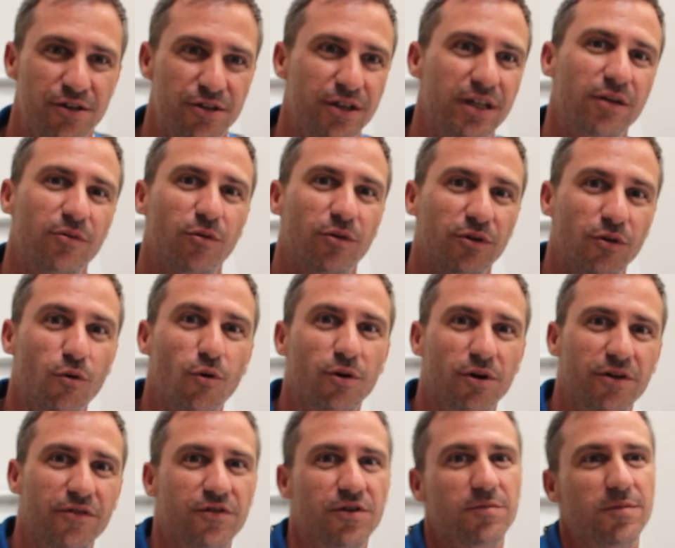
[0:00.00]
you get
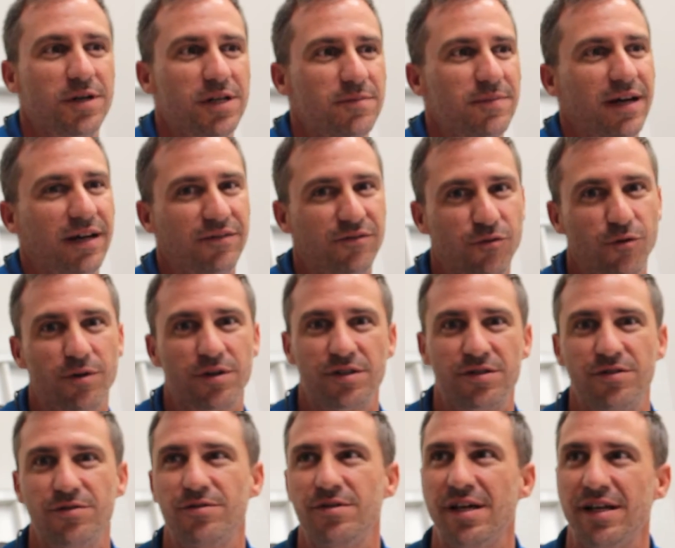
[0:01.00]
1/4 of your money back
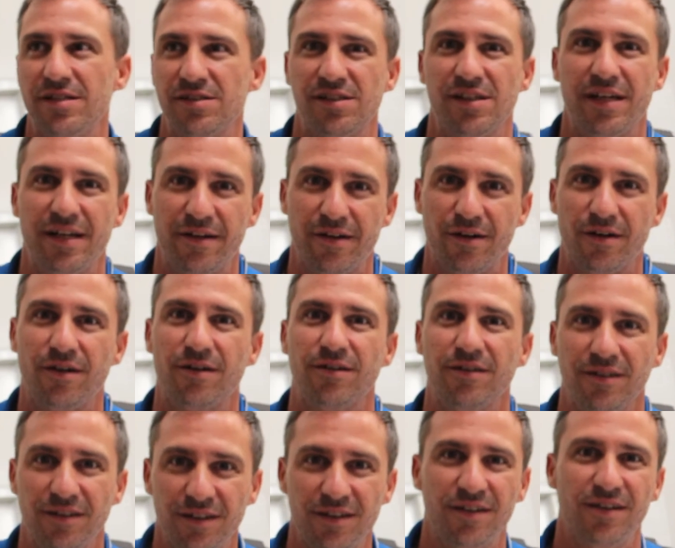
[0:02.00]
42 days later
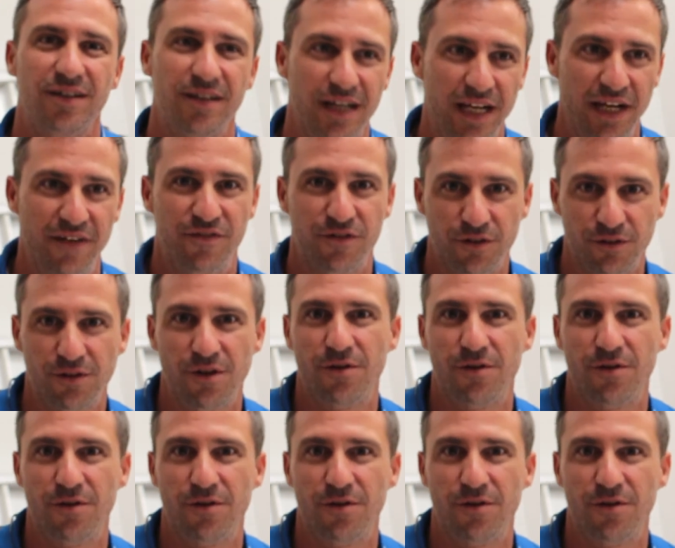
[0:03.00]
if you're